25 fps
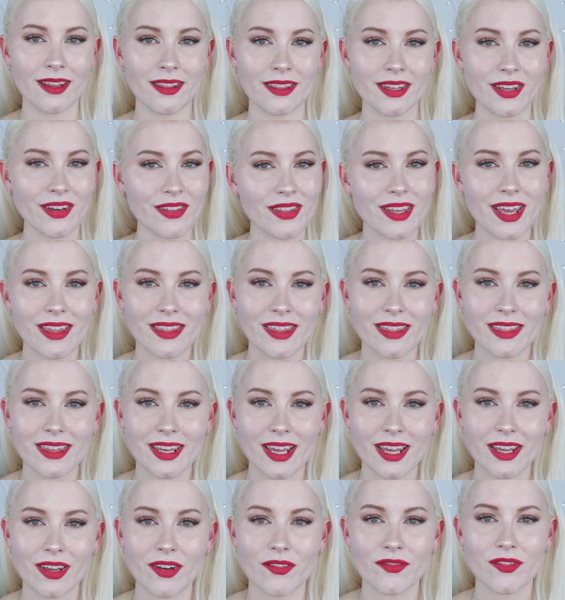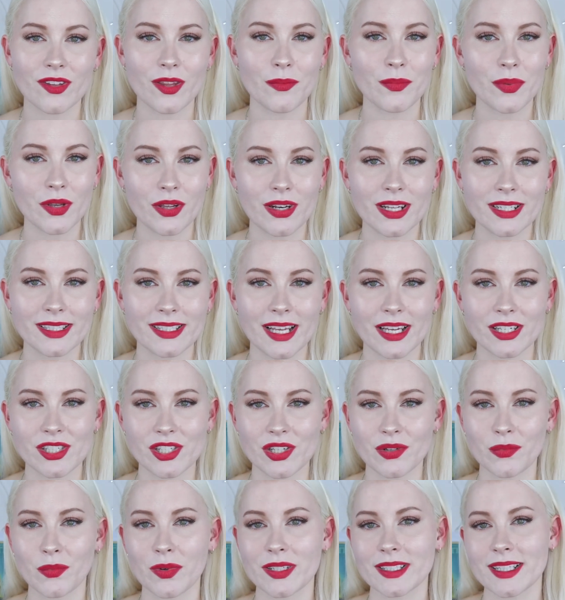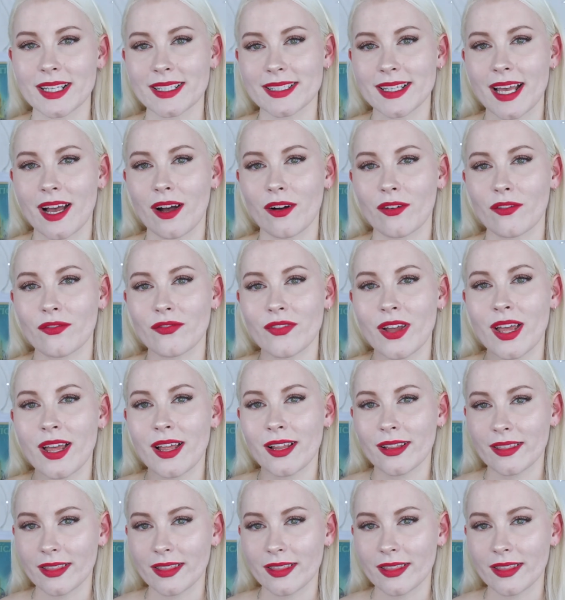The only other thing I got from the beauty section was this e.l.f.